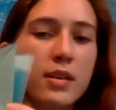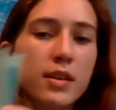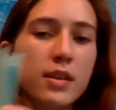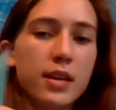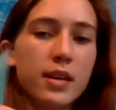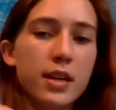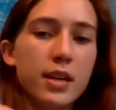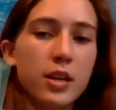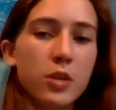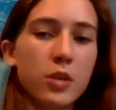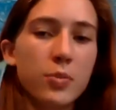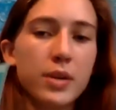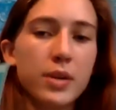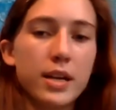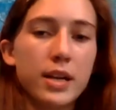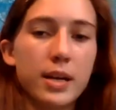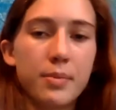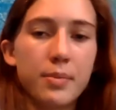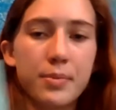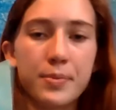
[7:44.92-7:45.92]
And open it
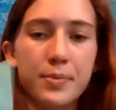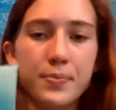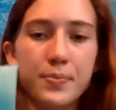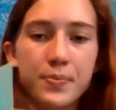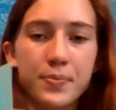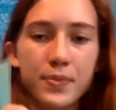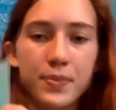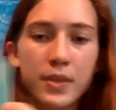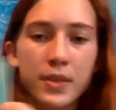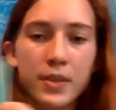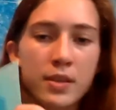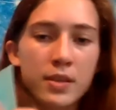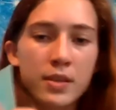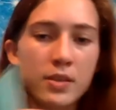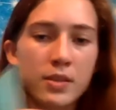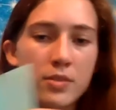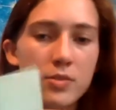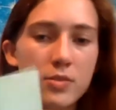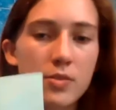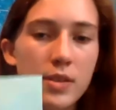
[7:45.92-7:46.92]
up.
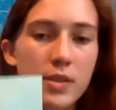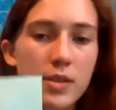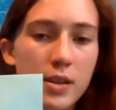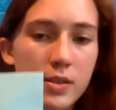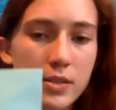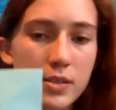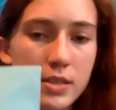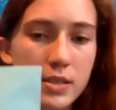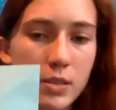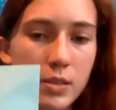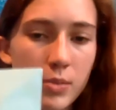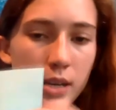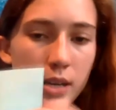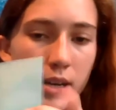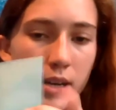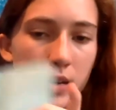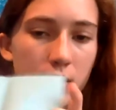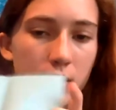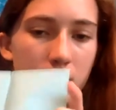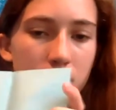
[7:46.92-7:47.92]
So now you'll see we
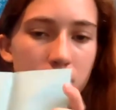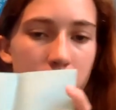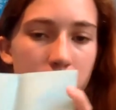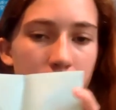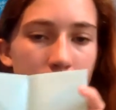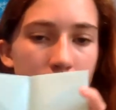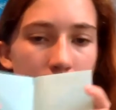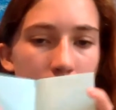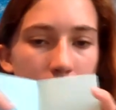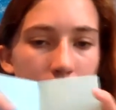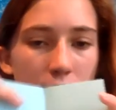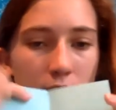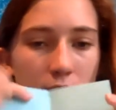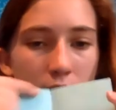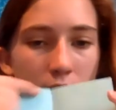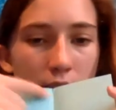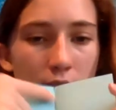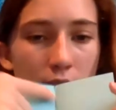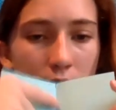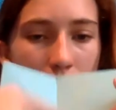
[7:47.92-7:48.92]
have our
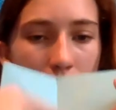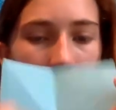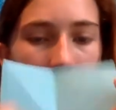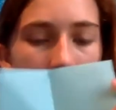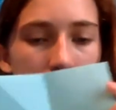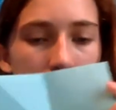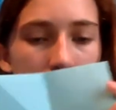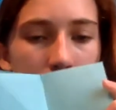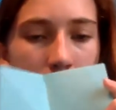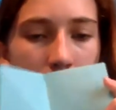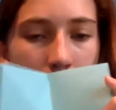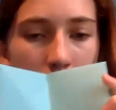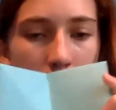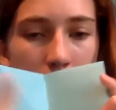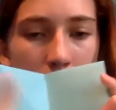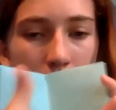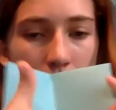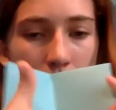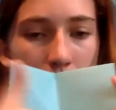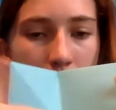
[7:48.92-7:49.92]
little
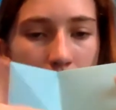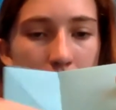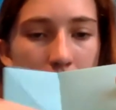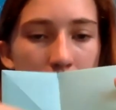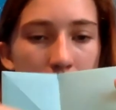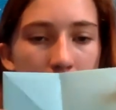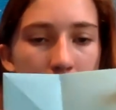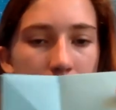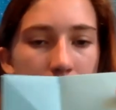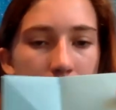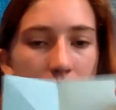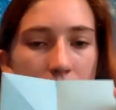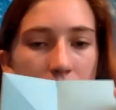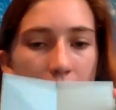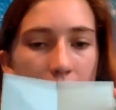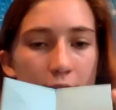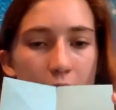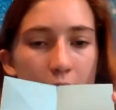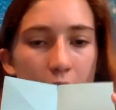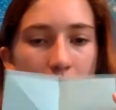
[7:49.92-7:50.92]
crisscrossing
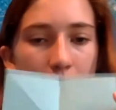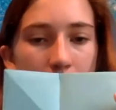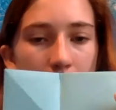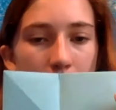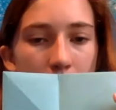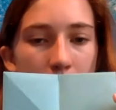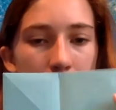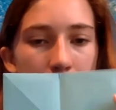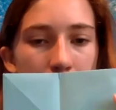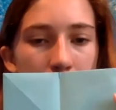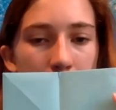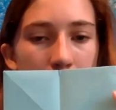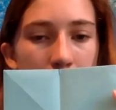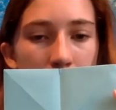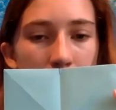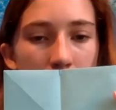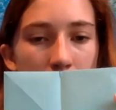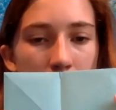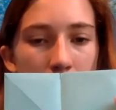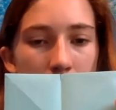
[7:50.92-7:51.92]
lines right there.
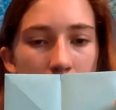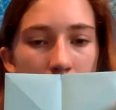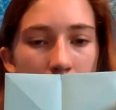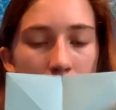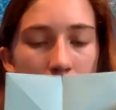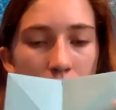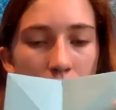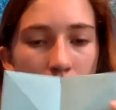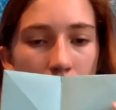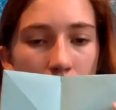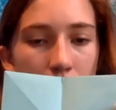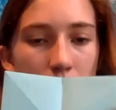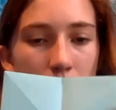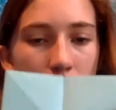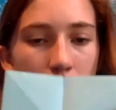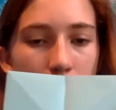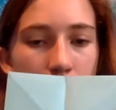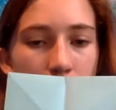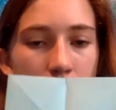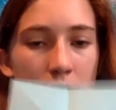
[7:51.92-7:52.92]
Little two
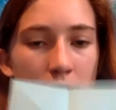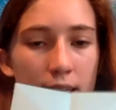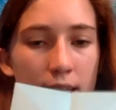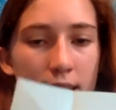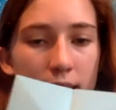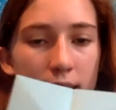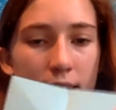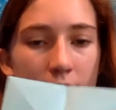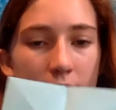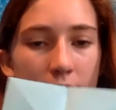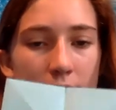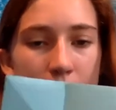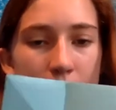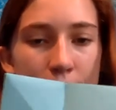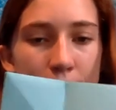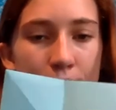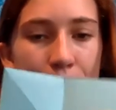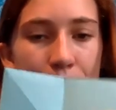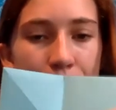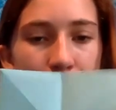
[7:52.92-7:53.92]
intersecting
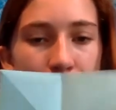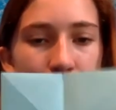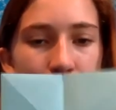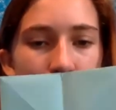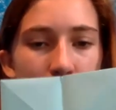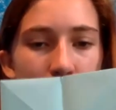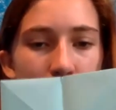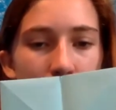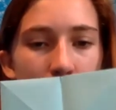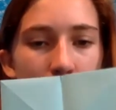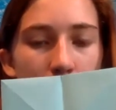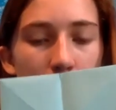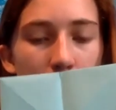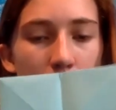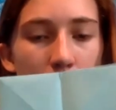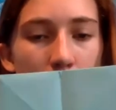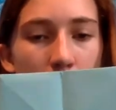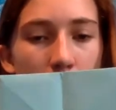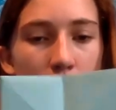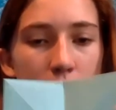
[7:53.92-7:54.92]
lines
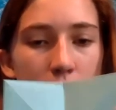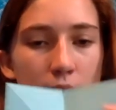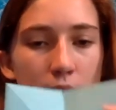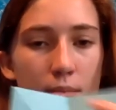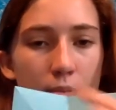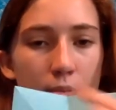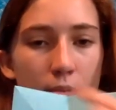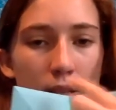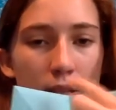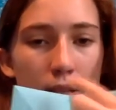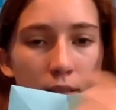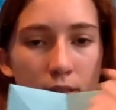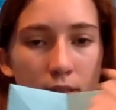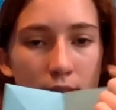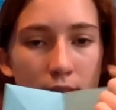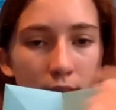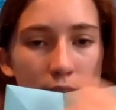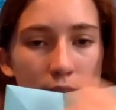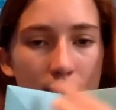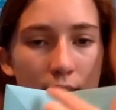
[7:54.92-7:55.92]
going across the middles of
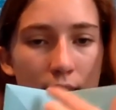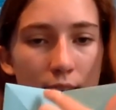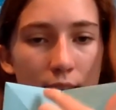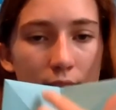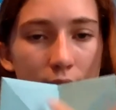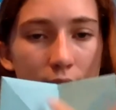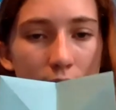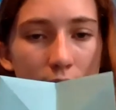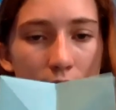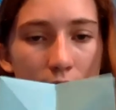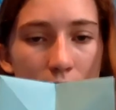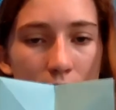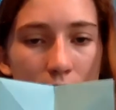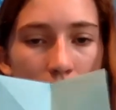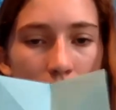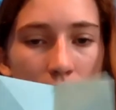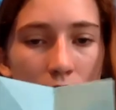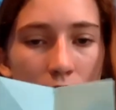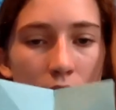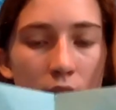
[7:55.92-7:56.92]
the sides.
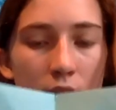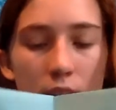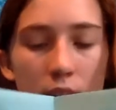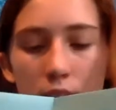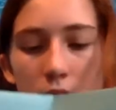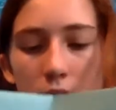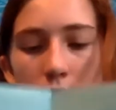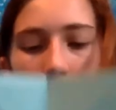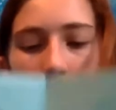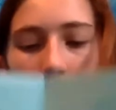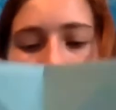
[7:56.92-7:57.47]
Okay,